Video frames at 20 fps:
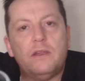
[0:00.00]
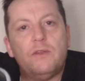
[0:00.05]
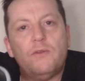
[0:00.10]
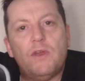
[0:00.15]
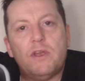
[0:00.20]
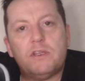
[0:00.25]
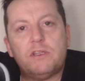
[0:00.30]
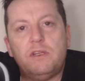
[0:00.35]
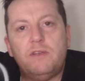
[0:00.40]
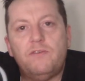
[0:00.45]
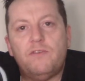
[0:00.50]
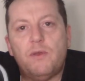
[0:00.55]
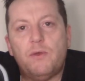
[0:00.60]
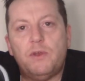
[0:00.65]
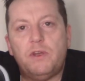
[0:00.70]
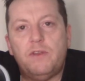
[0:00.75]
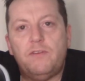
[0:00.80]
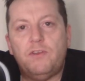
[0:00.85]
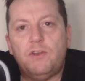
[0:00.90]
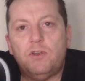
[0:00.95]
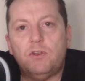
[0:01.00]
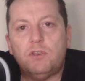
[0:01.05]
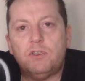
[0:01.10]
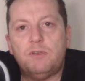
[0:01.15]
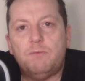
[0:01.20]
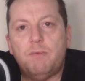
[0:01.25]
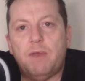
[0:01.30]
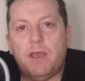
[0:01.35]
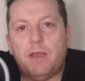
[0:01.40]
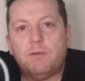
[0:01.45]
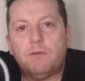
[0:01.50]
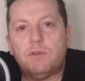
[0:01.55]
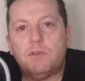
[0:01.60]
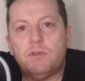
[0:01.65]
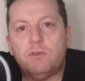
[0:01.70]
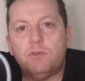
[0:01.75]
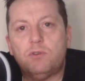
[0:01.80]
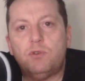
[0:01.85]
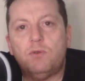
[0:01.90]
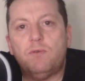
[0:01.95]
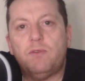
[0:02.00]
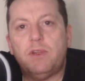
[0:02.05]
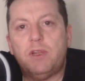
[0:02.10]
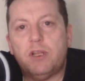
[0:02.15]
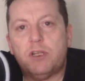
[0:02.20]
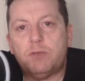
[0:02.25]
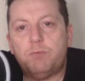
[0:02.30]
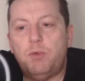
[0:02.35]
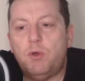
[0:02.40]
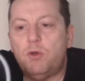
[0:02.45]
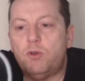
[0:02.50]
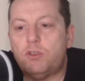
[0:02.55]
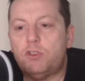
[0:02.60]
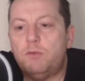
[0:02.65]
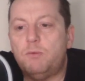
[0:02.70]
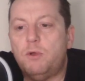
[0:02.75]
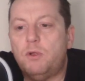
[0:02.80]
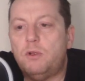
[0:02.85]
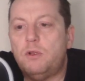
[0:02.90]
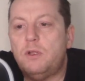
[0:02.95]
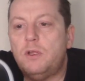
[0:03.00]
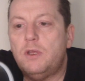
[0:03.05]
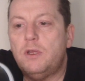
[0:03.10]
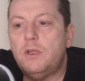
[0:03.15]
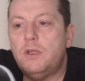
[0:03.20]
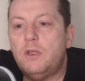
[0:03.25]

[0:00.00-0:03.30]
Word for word: they're actually very difficult to mount on something that's portable.